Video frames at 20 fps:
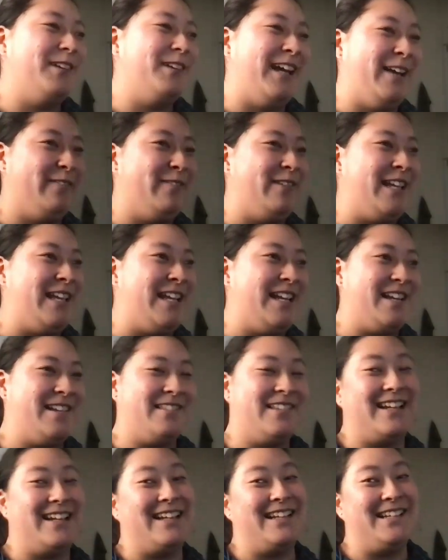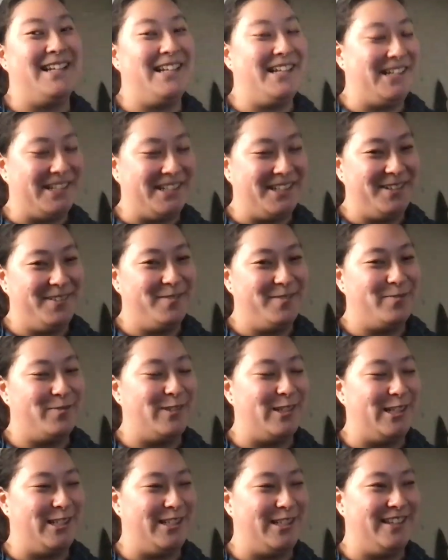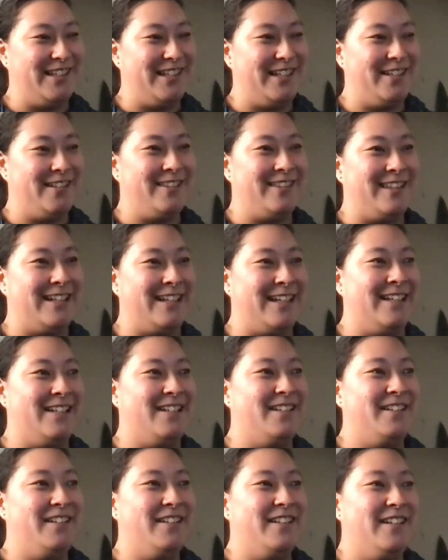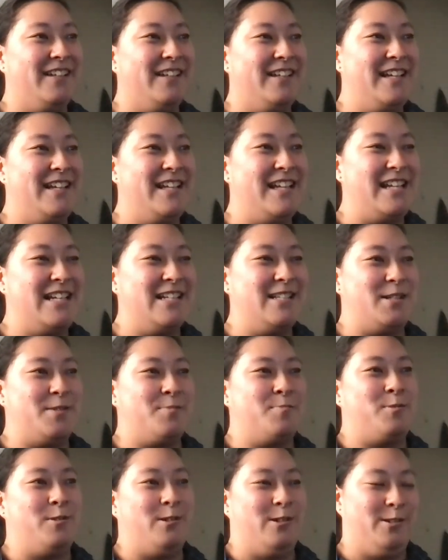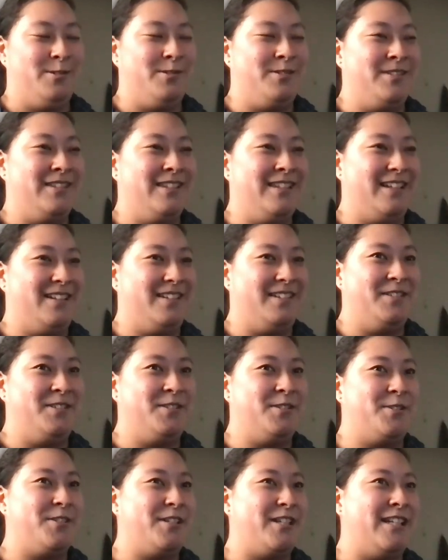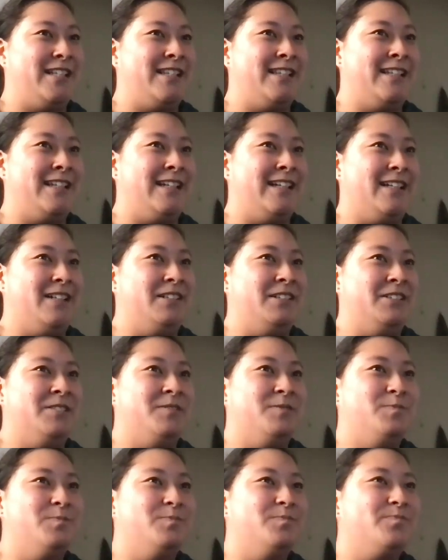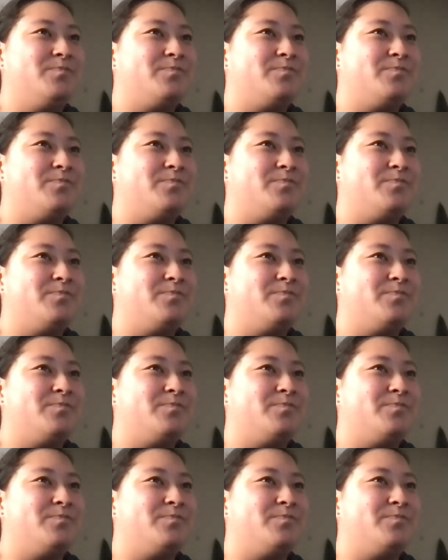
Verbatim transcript: advocating that I did. But I think that it's important to understand that um,